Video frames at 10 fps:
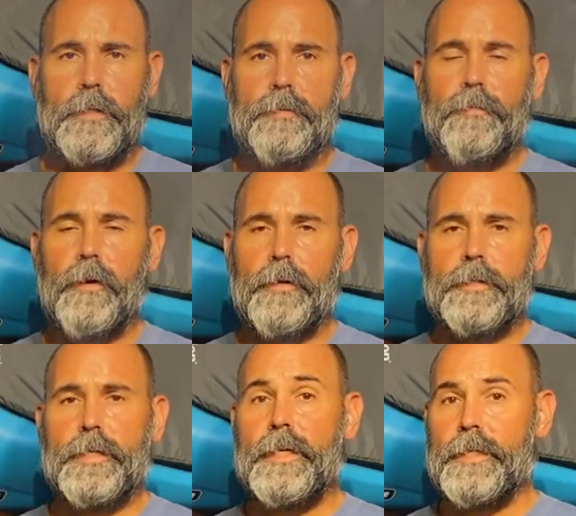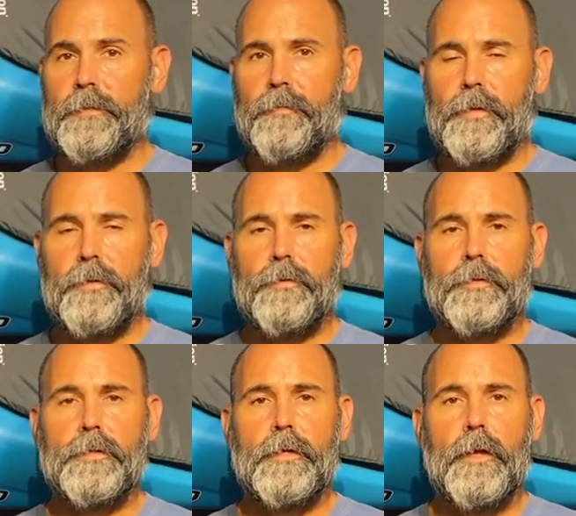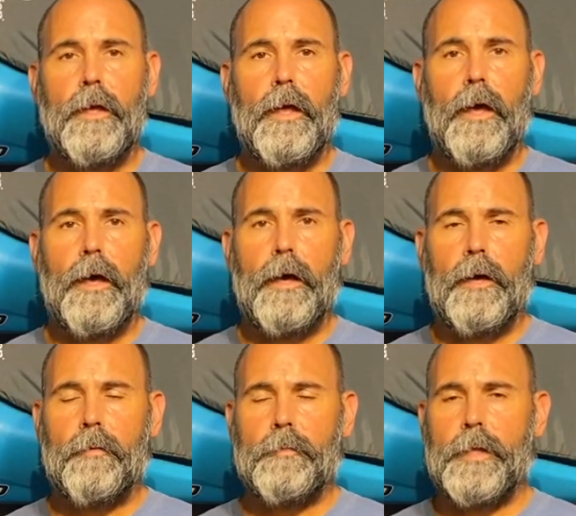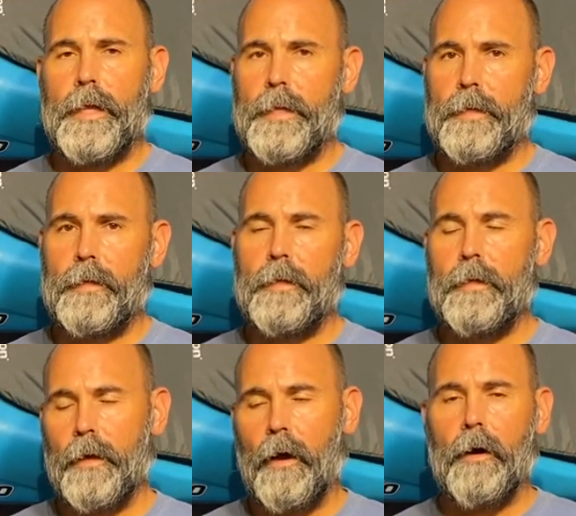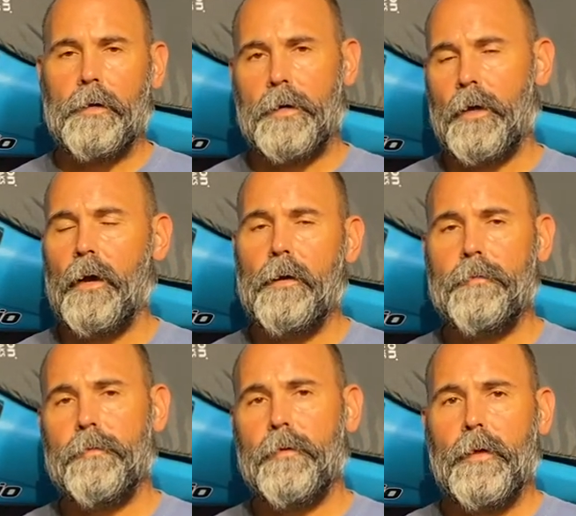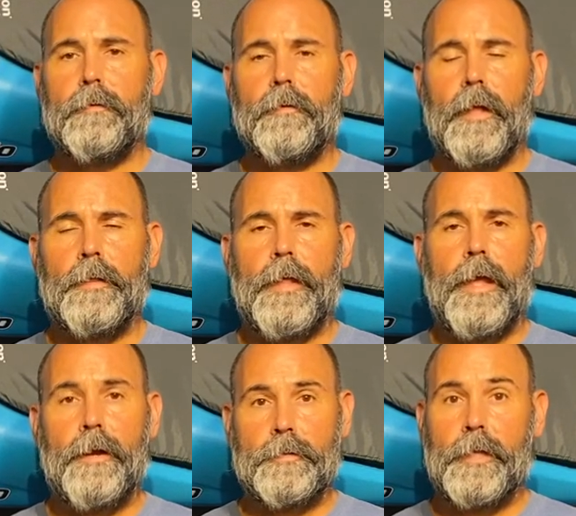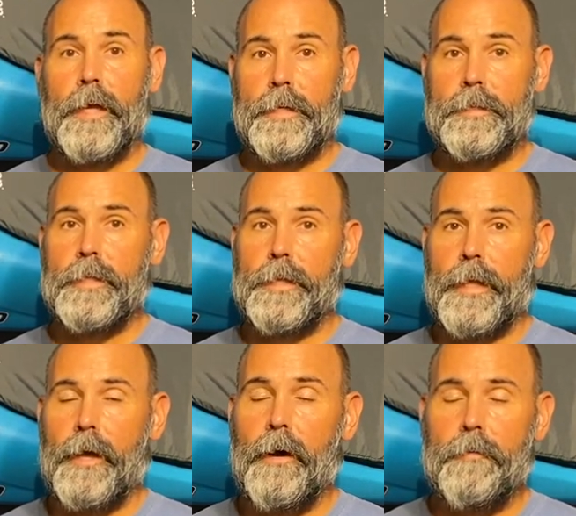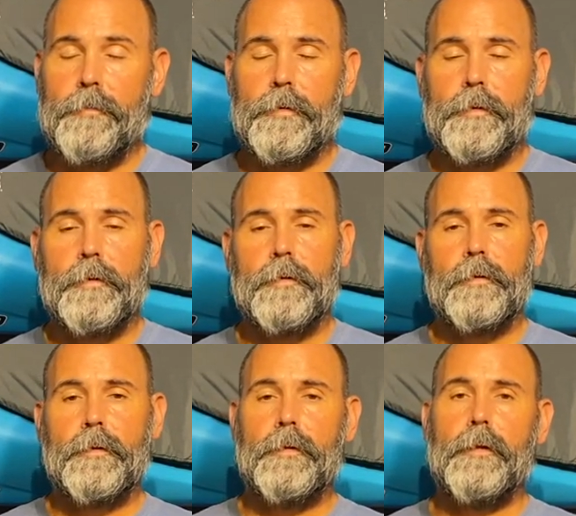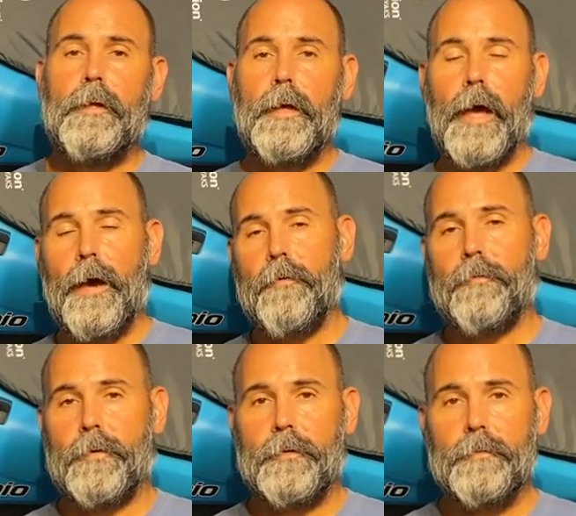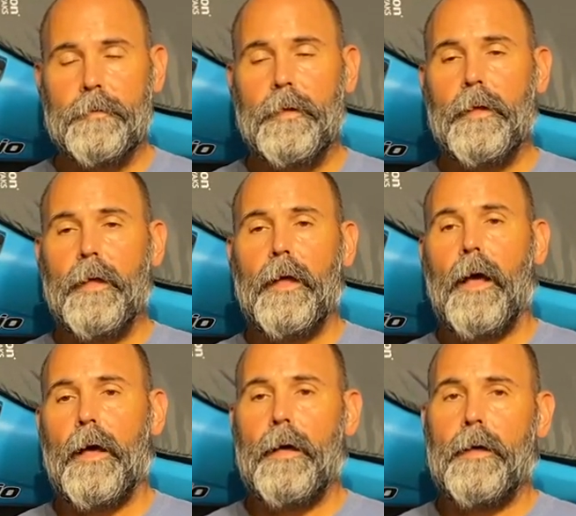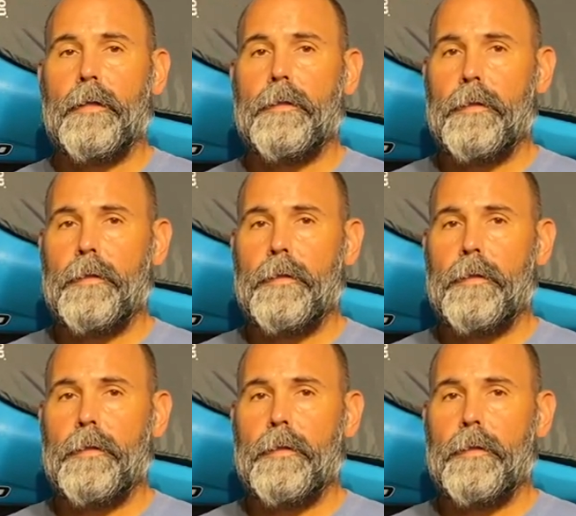as far as ease of use, um, getting on and off, and the air tightness that they offer. However, uh,